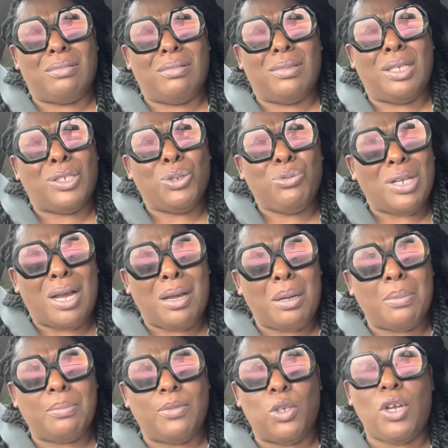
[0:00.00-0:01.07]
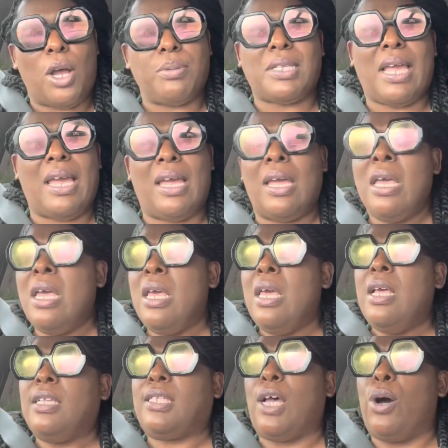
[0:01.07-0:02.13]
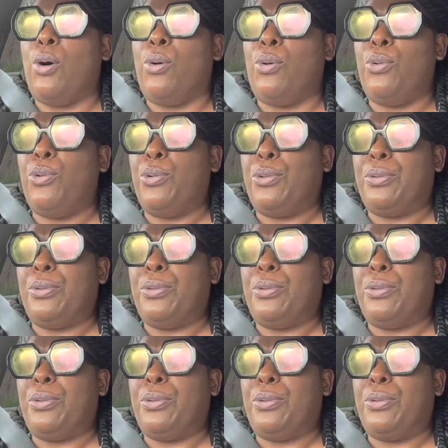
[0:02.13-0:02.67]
is you dumb? You know what I'm saying? So